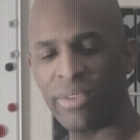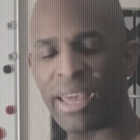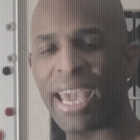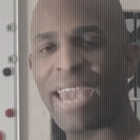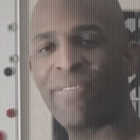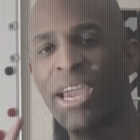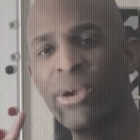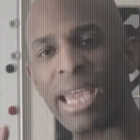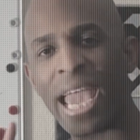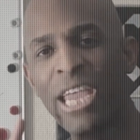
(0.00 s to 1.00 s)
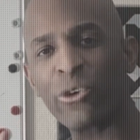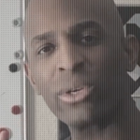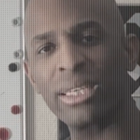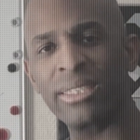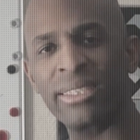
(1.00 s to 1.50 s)
And they very
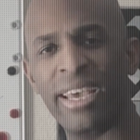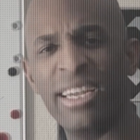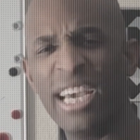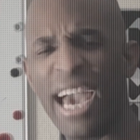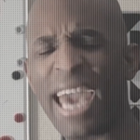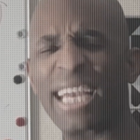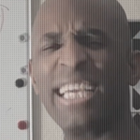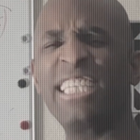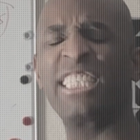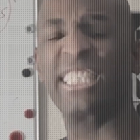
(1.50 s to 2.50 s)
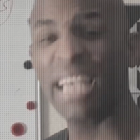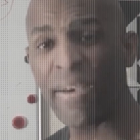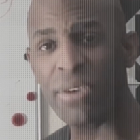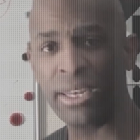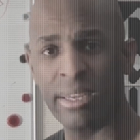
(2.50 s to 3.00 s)
angrily said, At least
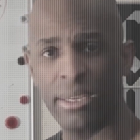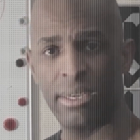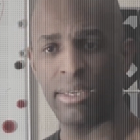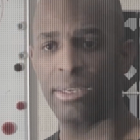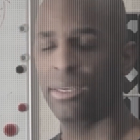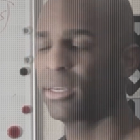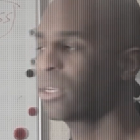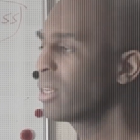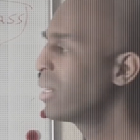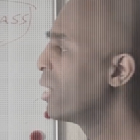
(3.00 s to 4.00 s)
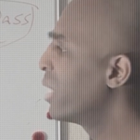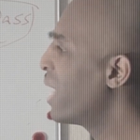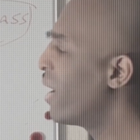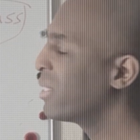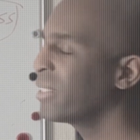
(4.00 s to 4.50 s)
seven.
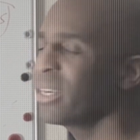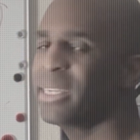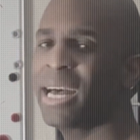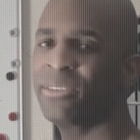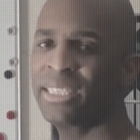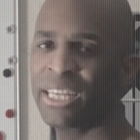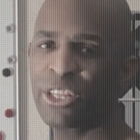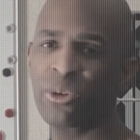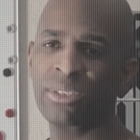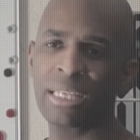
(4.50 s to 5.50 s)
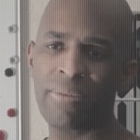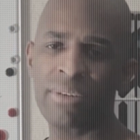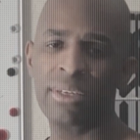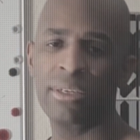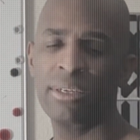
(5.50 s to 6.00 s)
Now I said, Now, did those
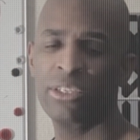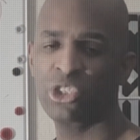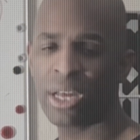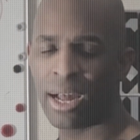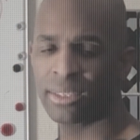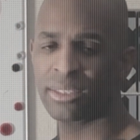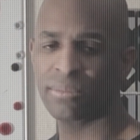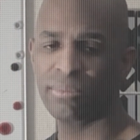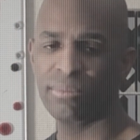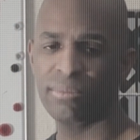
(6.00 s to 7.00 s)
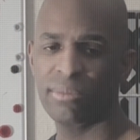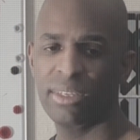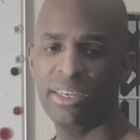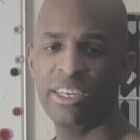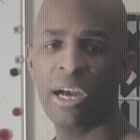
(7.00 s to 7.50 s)
seven shots
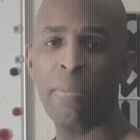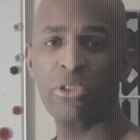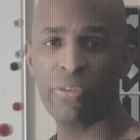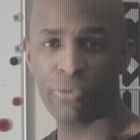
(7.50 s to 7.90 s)
come on the